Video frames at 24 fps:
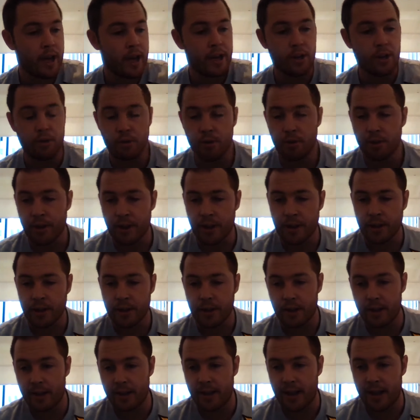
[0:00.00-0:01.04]

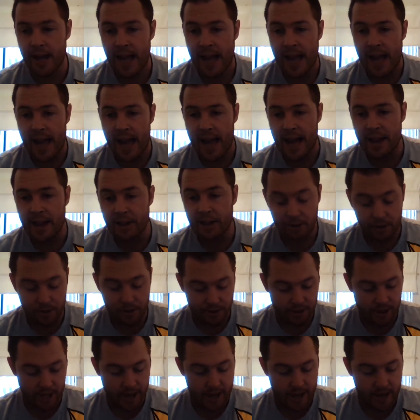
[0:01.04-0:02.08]
audience, and you're
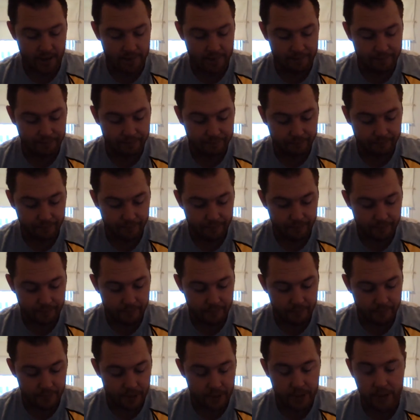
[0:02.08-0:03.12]
saying,
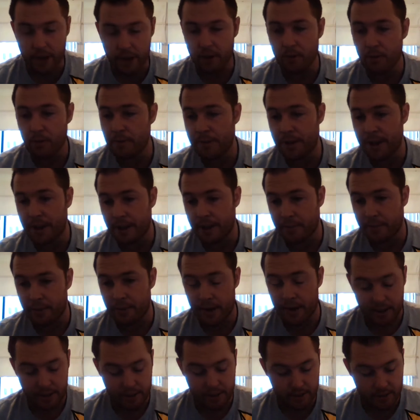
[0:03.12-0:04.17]
you know, women aren't
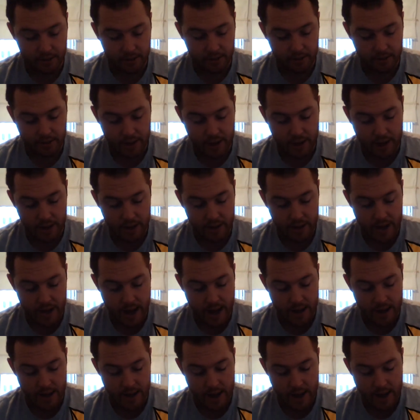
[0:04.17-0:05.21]
oppressed and
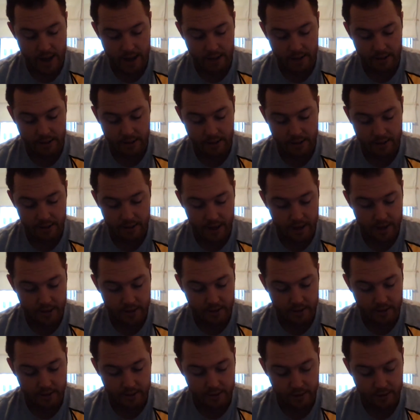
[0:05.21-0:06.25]
you know,
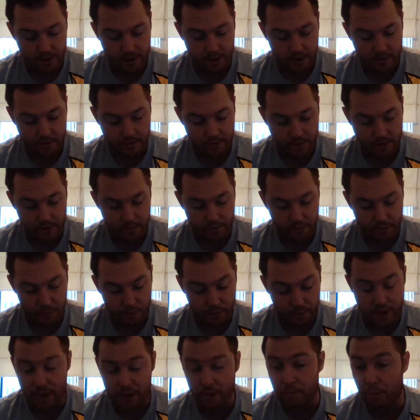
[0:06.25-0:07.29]
the
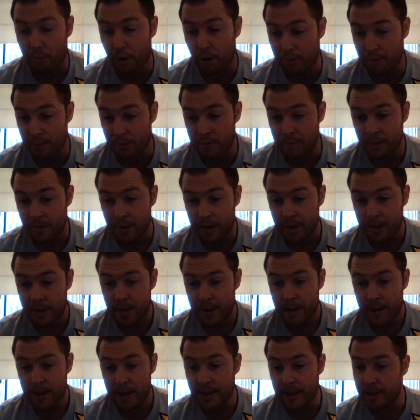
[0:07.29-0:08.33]
real problem
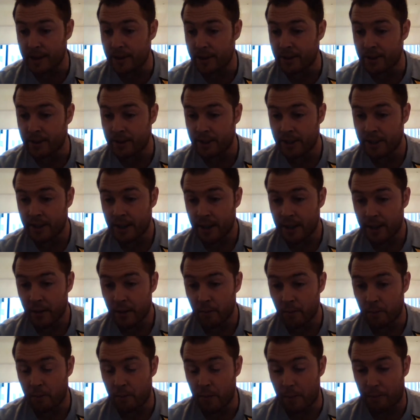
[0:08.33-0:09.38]
is
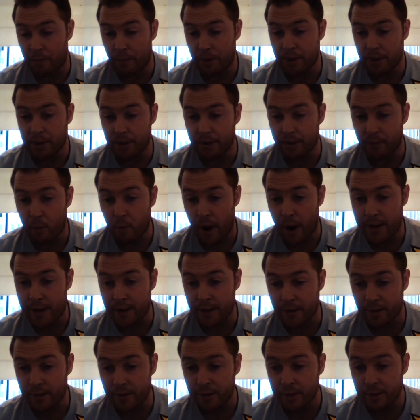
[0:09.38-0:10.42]
oppression of white
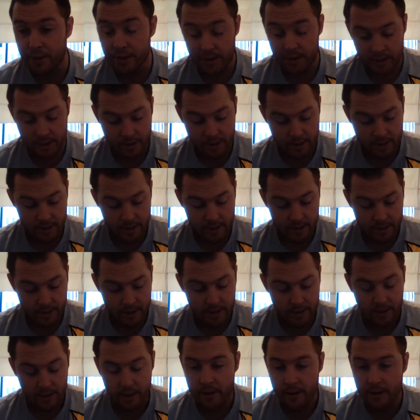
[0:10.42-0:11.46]
dudes,
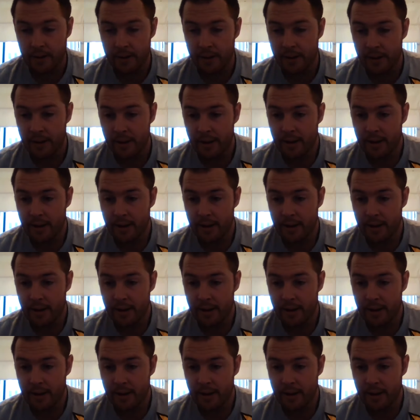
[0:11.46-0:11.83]
you know,